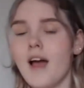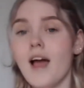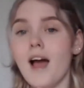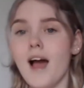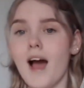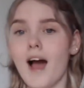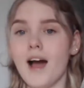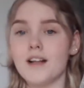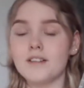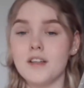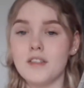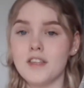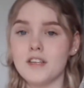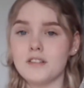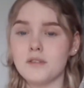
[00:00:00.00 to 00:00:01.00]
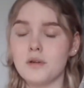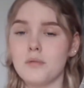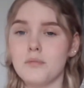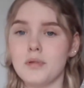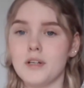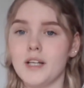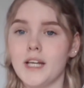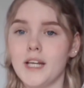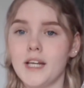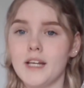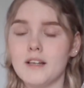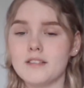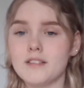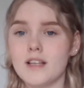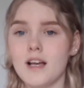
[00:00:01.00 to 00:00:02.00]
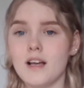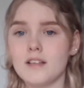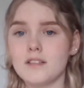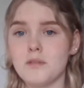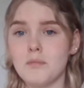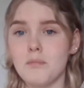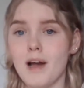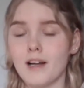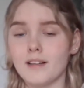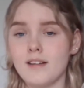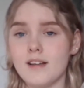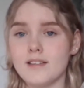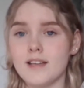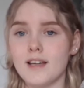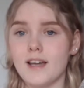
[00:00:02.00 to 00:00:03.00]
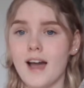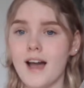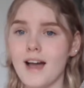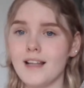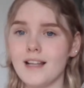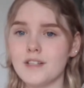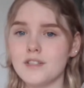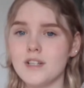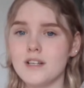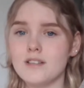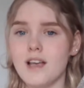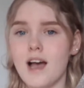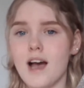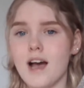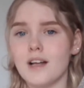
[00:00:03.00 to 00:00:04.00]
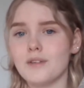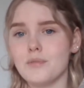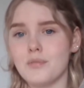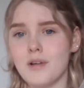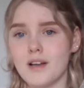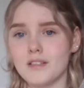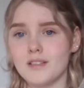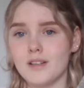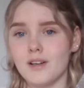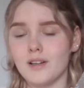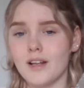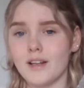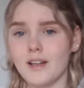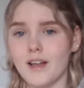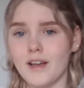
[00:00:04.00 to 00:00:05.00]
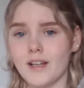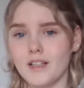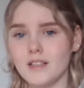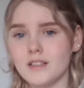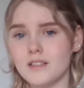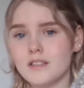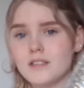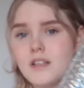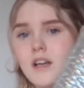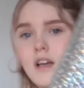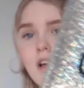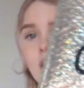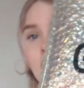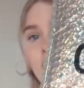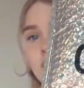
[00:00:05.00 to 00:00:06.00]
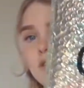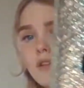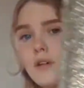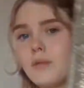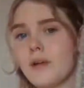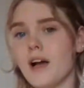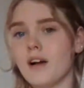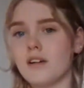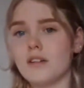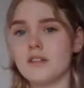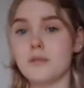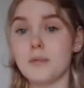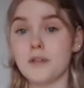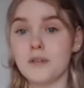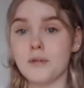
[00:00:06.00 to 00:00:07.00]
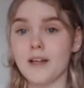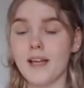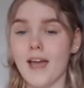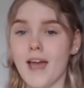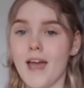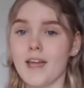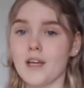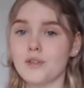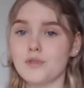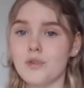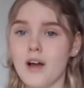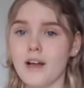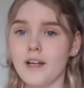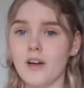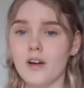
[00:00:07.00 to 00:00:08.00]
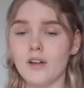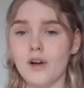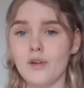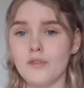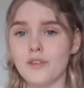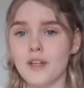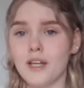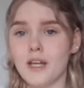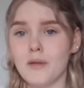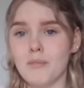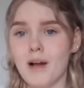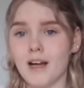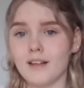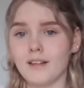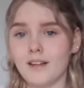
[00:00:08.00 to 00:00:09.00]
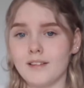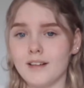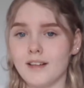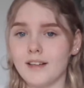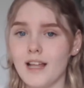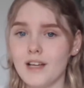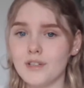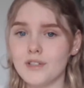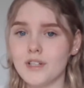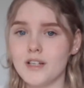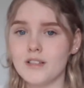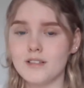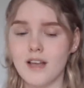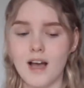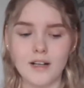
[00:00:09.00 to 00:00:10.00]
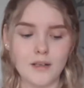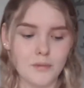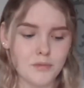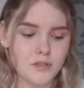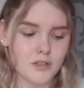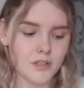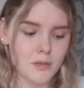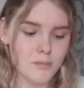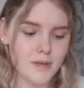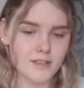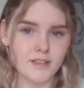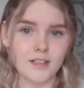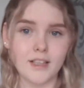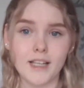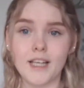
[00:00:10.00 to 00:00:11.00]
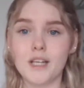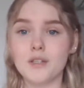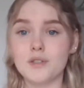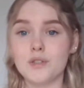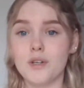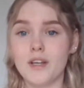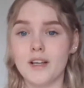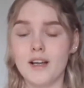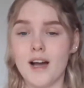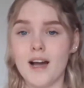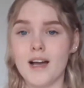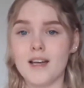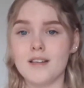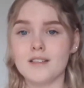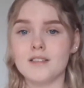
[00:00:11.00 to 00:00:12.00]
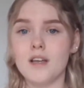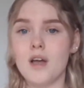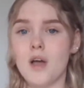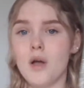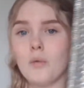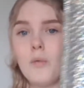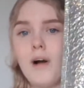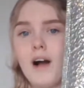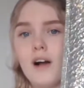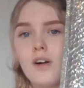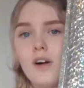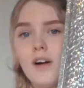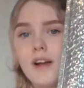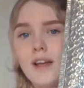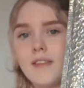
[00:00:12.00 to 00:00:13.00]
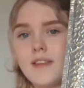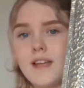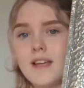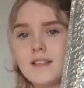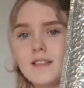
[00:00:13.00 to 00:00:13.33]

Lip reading: and this company sells magnetic eyelashes and press-on nails. So we are going to be doing a try on of the magnetic lashes, and I'm just going to basically show you guys what I got in this